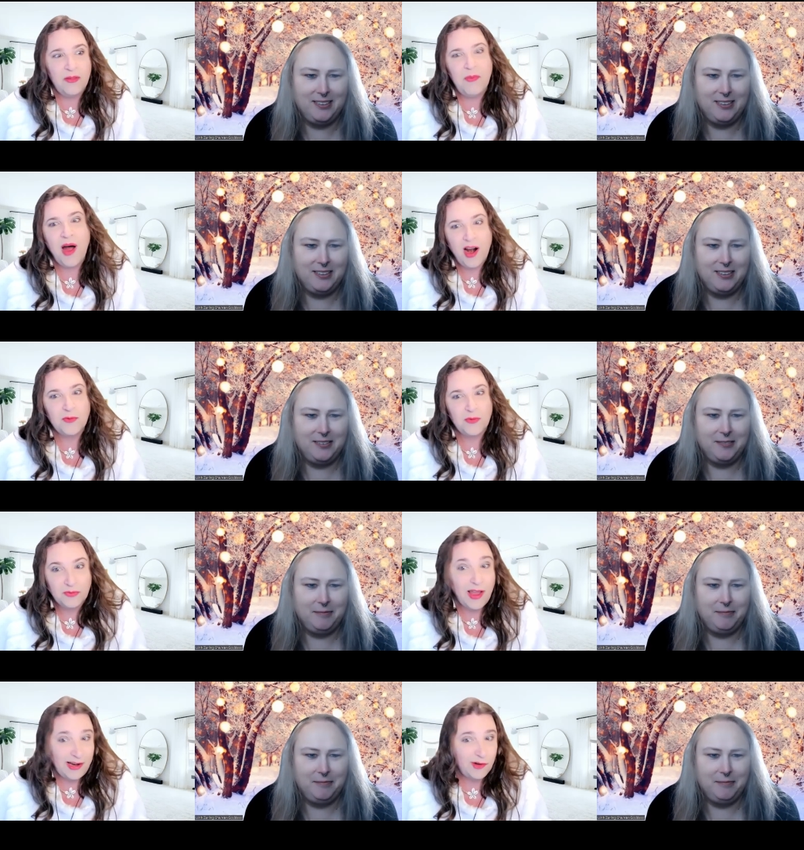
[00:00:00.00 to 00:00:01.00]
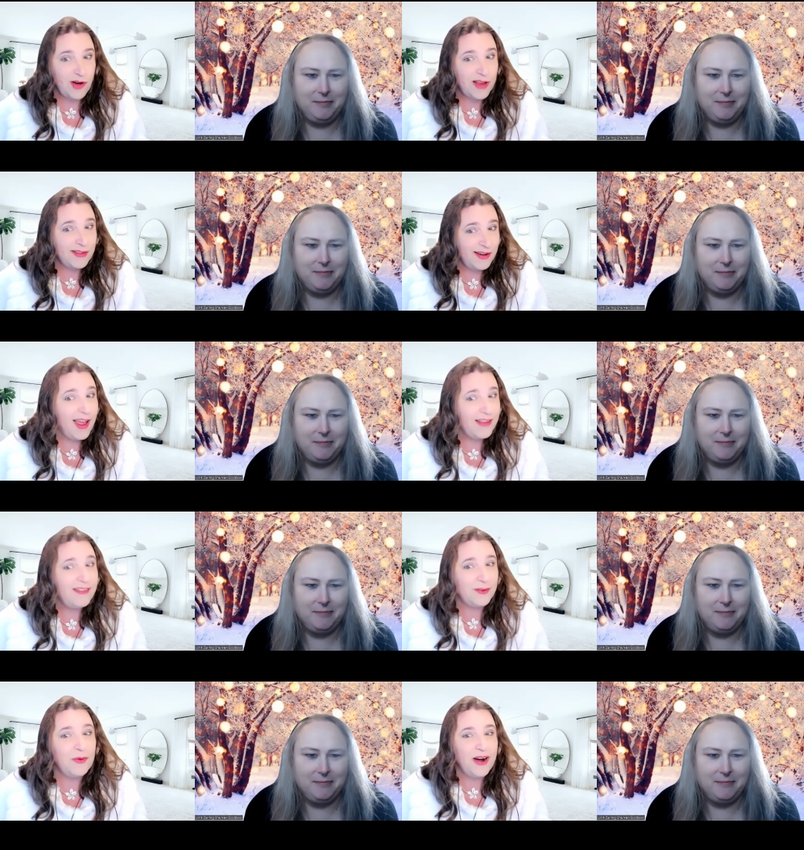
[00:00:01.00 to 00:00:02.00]
Speaker 1: to the bars, like dressing
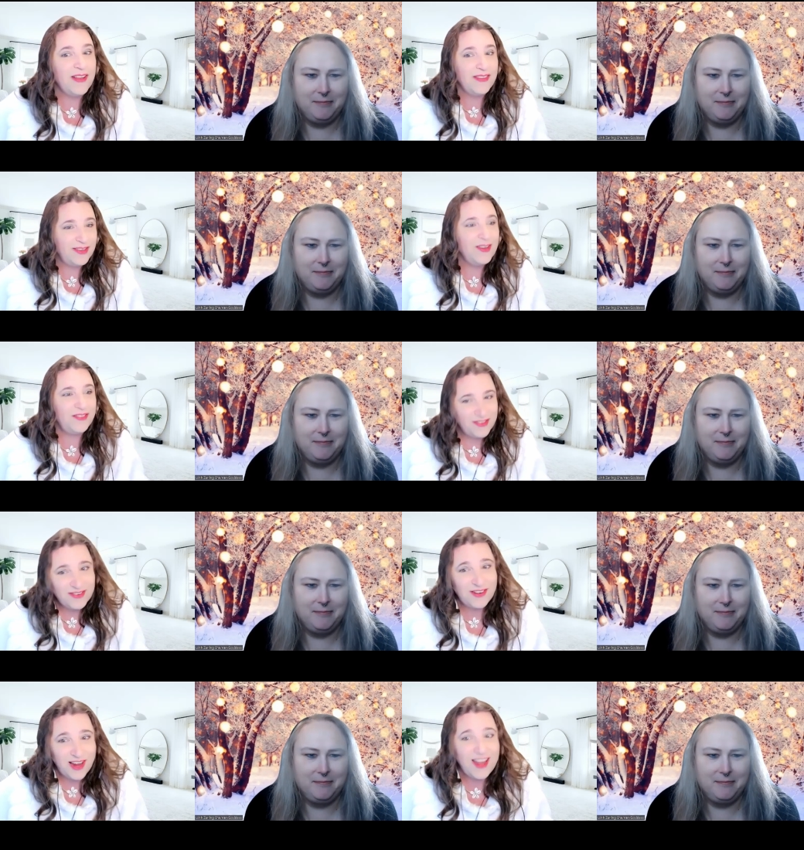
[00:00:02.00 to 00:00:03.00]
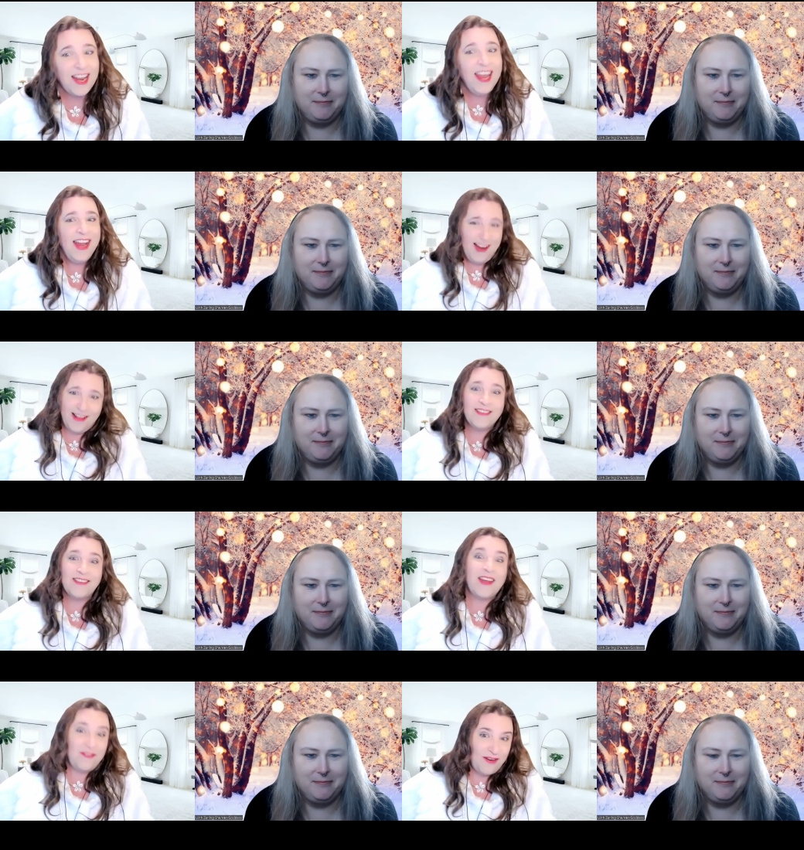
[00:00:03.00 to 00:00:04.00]
nice and wearing suits and shit. And I
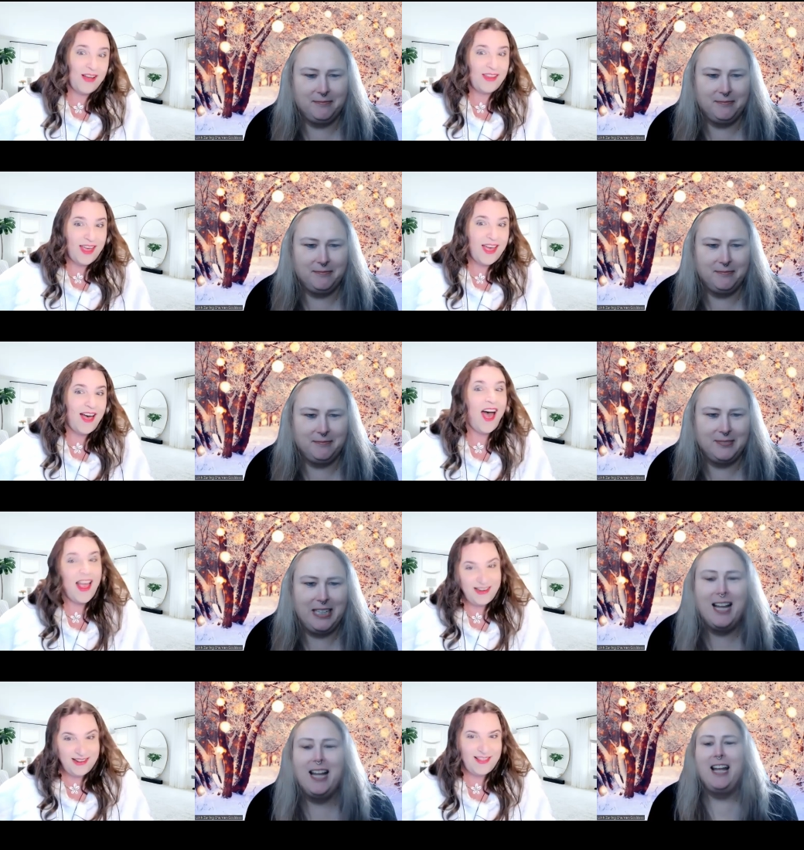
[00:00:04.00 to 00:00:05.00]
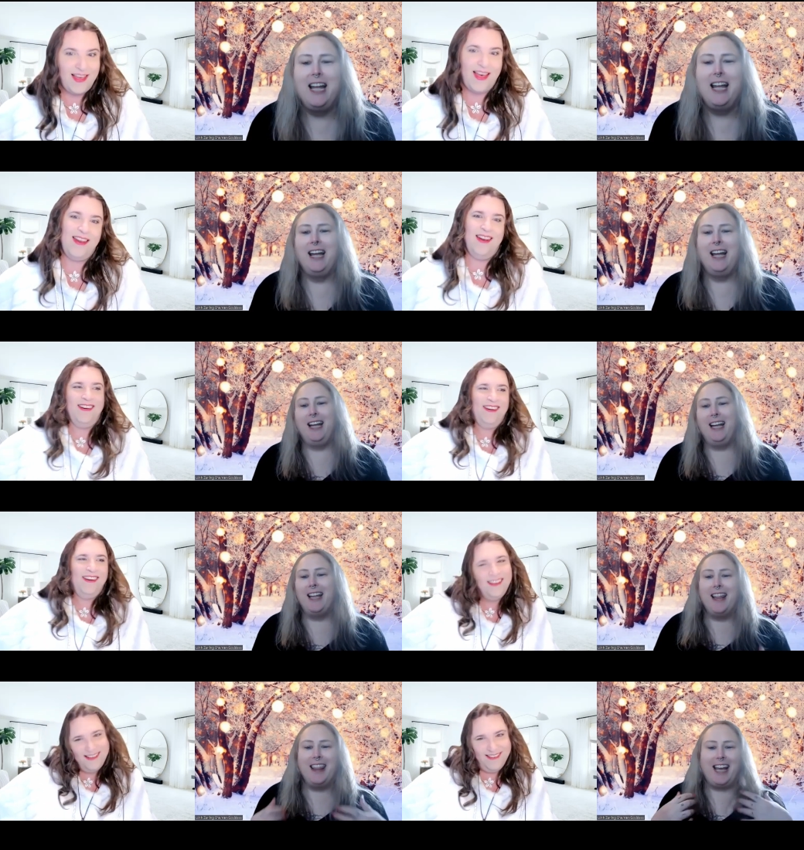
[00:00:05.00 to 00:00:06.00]
was like, fuck yeah, I did that.
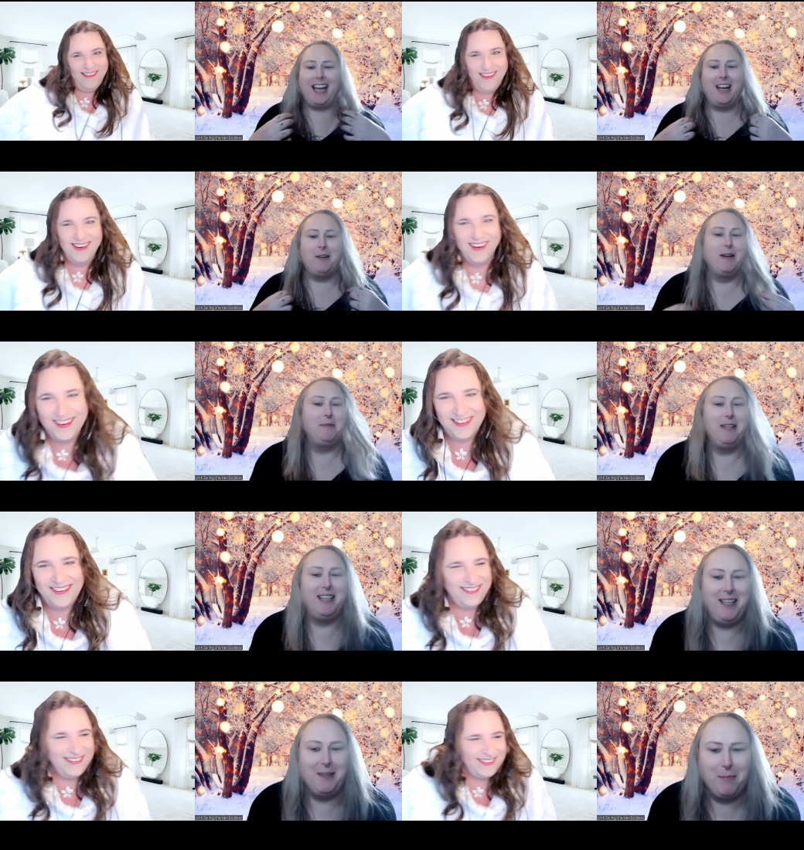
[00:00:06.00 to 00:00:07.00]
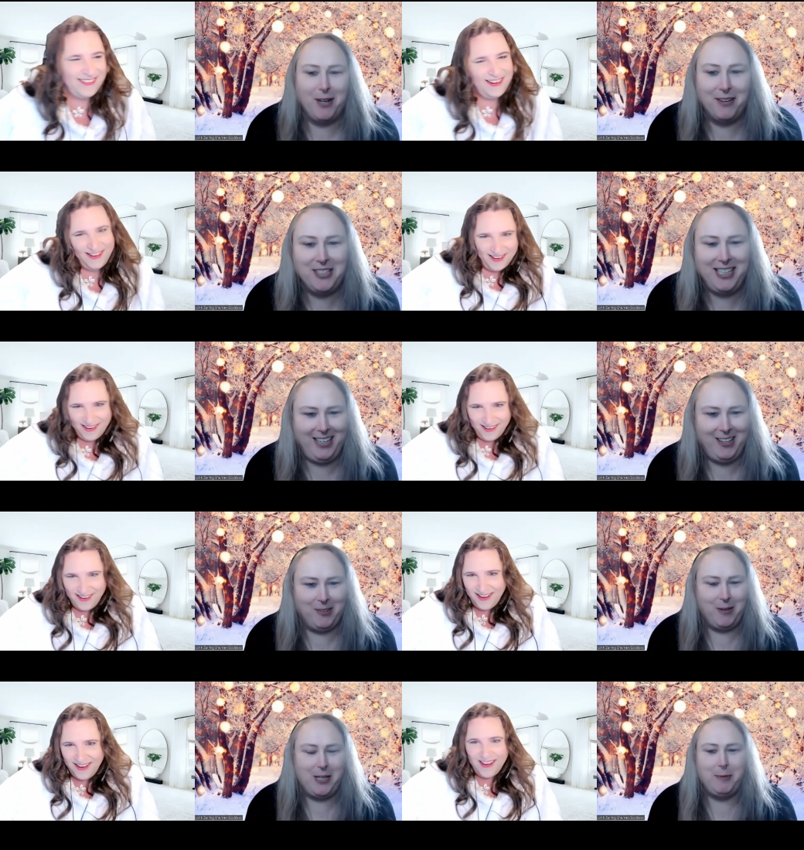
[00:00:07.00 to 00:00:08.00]
Speaker 2: That kind of reminds me of the improv scene here
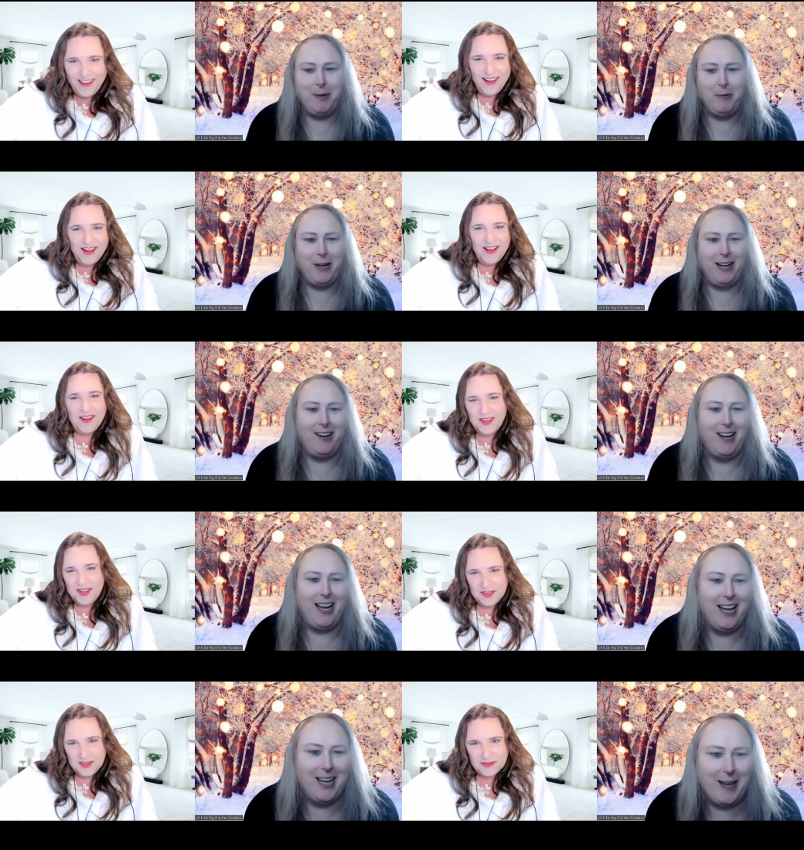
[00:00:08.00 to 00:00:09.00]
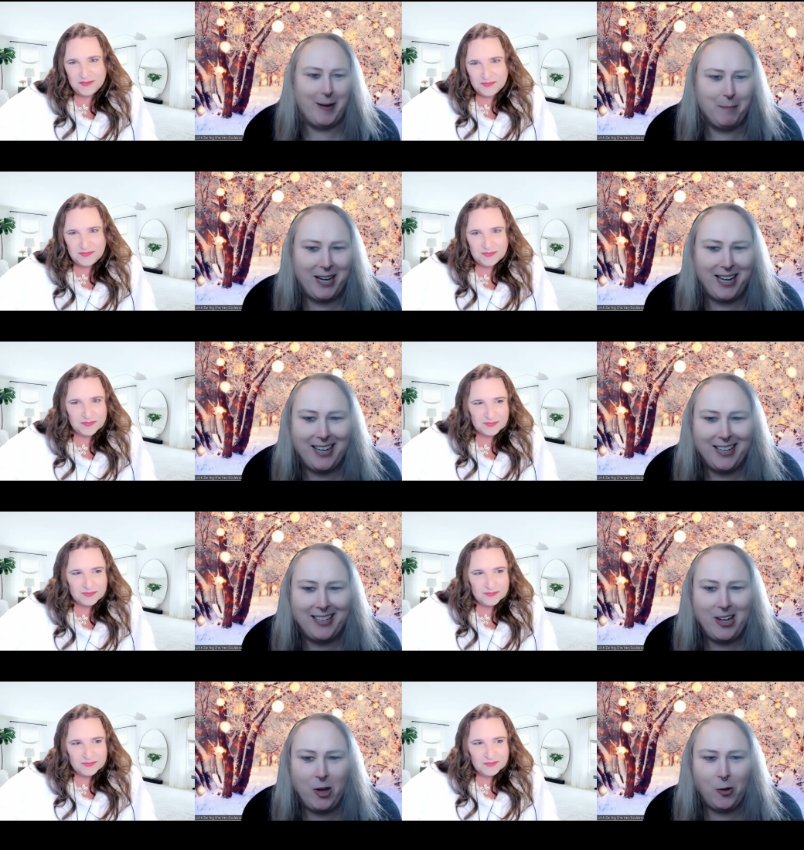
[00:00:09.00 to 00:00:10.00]
where um,
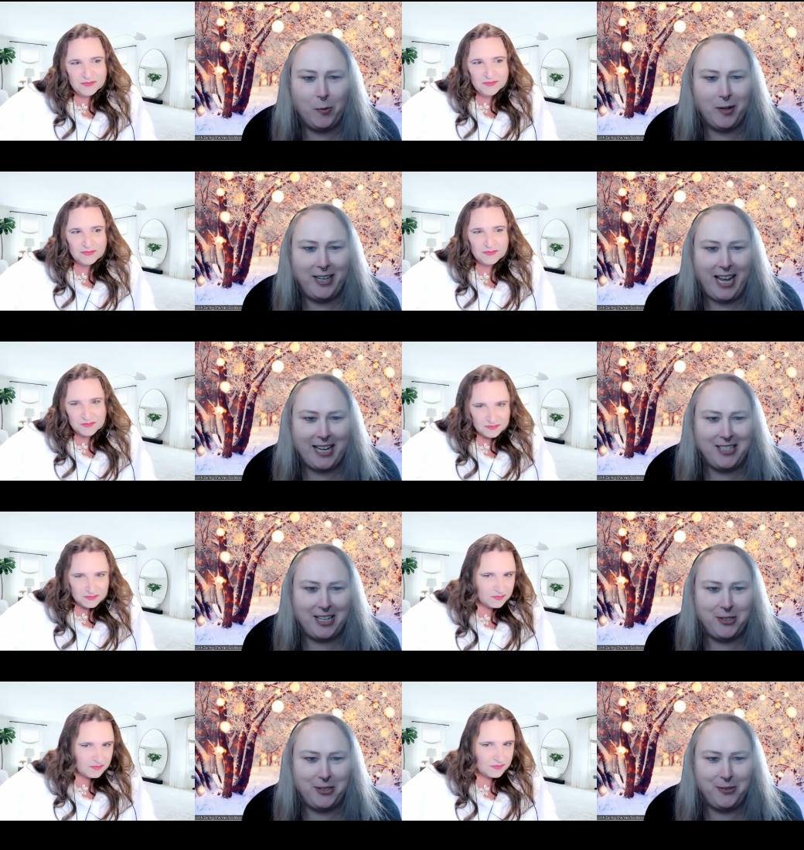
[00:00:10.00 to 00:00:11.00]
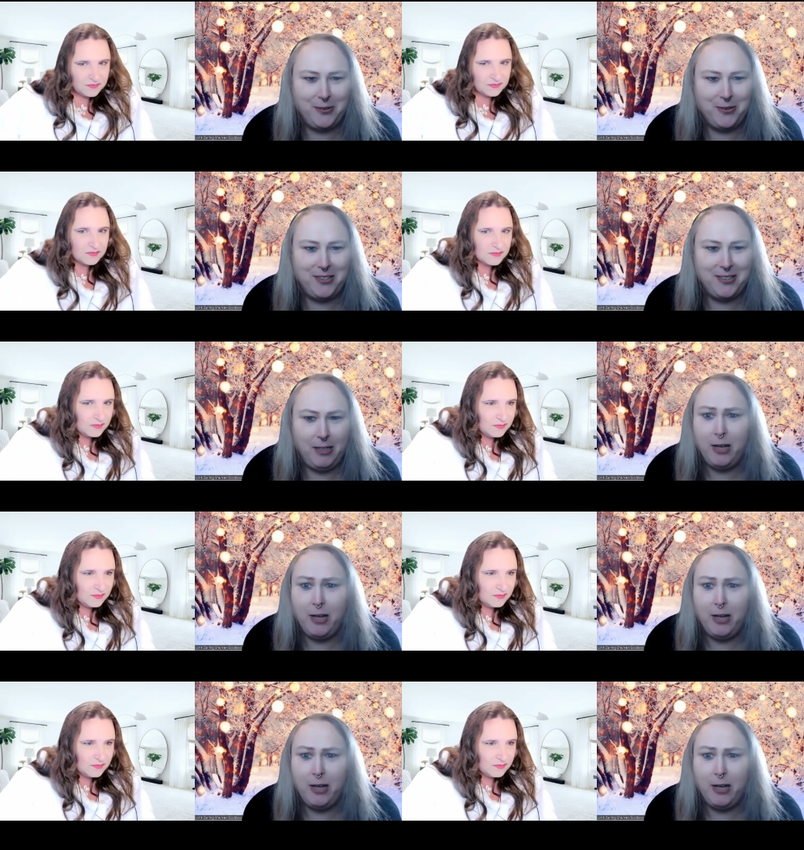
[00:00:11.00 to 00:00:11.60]
no one had tattoos,